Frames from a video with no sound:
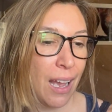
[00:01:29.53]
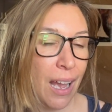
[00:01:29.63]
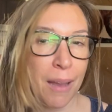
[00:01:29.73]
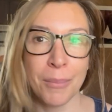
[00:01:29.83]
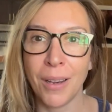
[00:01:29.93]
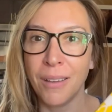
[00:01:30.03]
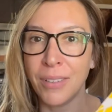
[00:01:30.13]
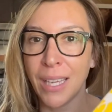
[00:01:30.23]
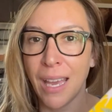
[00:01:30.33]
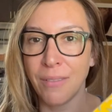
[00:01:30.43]
I'm
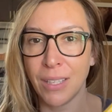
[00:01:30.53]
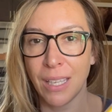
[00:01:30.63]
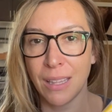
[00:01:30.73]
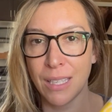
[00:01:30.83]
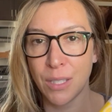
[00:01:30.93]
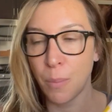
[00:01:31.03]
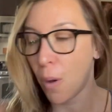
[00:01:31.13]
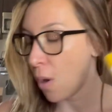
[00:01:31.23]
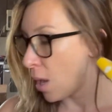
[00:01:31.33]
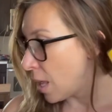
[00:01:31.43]
loving having it this
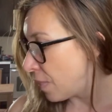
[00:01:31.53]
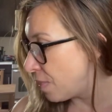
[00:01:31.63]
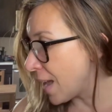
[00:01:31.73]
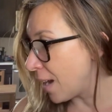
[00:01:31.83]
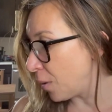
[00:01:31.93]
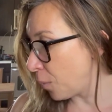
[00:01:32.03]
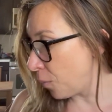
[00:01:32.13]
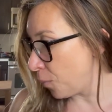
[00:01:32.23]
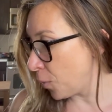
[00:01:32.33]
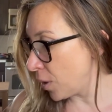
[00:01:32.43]
small. Now,
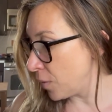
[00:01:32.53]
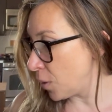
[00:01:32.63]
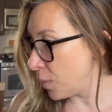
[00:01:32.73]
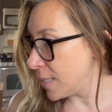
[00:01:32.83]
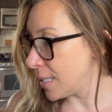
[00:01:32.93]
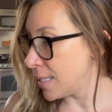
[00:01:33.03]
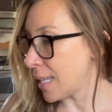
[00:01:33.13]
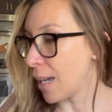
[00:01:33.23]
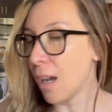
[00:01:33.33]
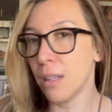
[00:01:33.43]
one of the reasons
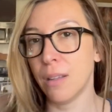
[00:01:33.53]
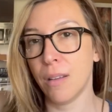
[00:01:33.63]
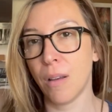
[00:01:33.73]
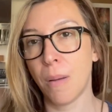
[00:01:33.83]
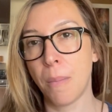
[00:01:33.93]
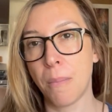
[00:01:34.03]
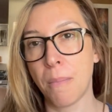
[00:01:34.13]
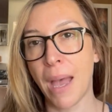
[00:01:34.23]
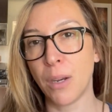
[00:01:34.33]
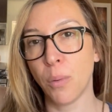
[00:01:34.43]
I got the
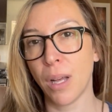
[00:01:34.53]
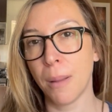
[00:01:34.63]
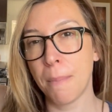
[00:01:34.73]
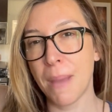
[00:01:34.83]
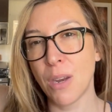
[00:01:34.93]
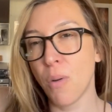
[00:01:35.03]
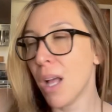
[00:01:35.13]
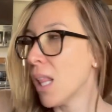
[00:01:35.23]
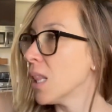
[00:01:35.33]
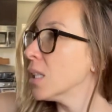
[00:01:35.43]

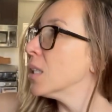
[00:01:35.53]
Madewell